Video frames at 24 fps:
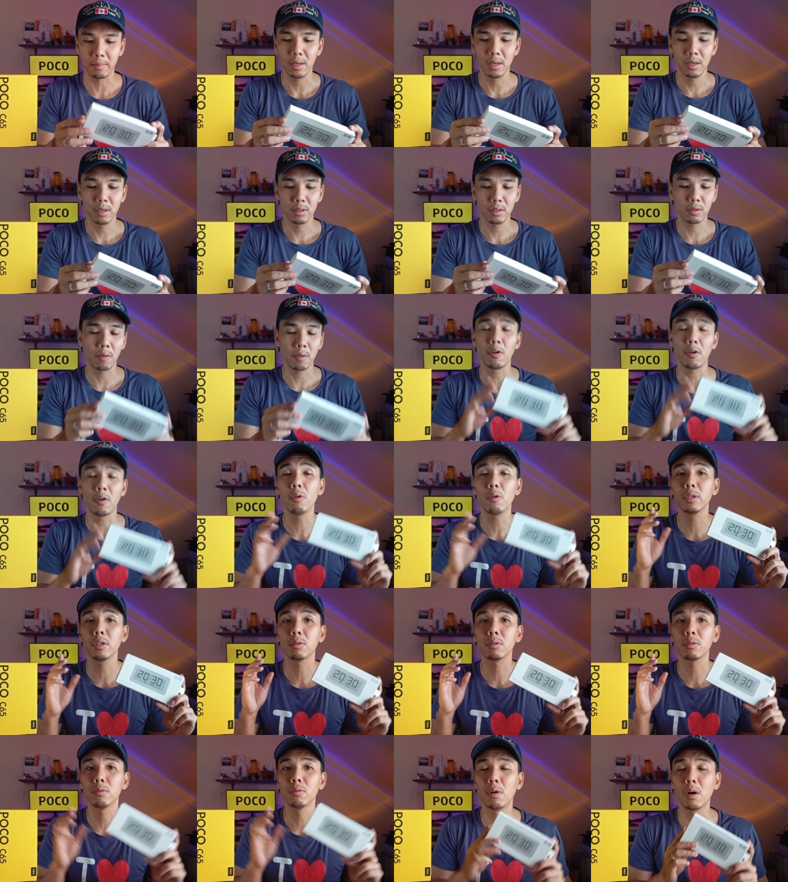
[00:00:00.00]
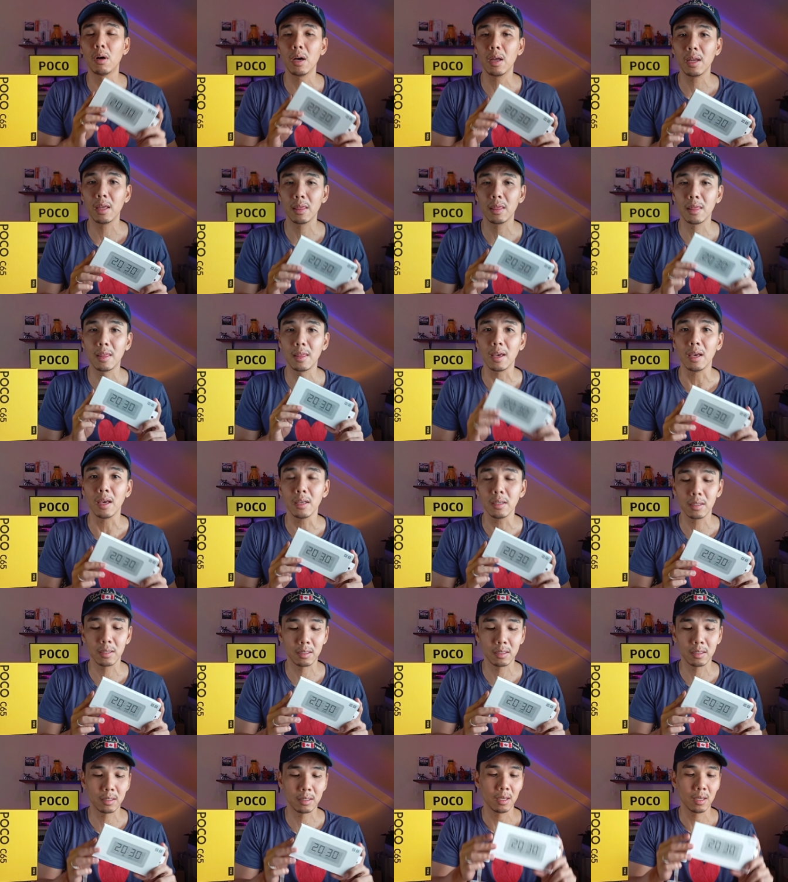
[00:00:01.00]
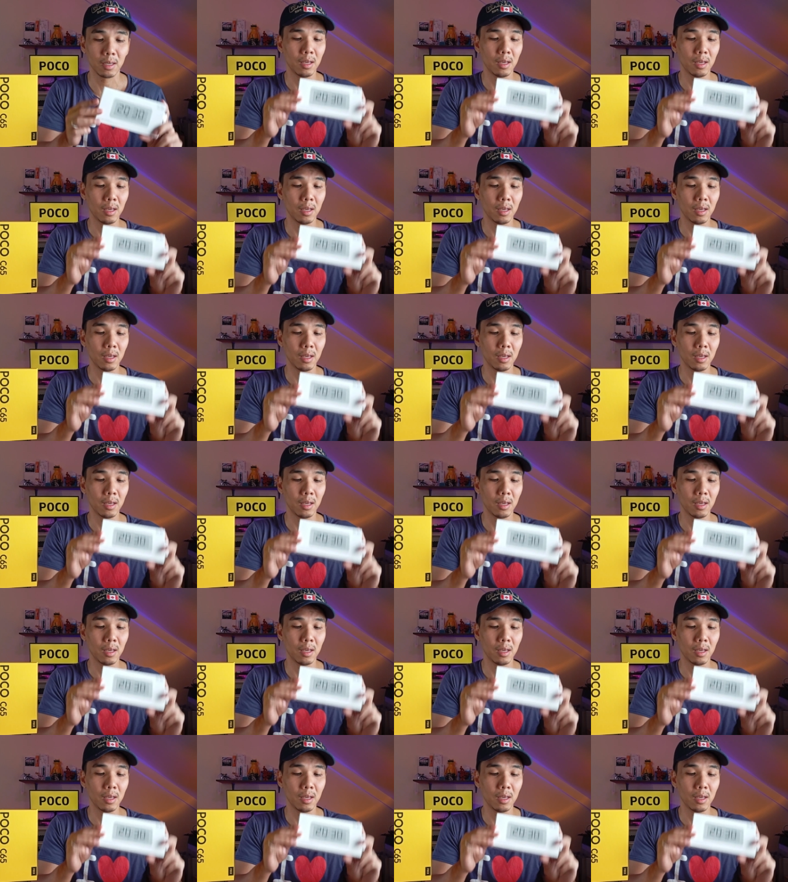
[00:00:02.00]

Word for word: So I've always wanted this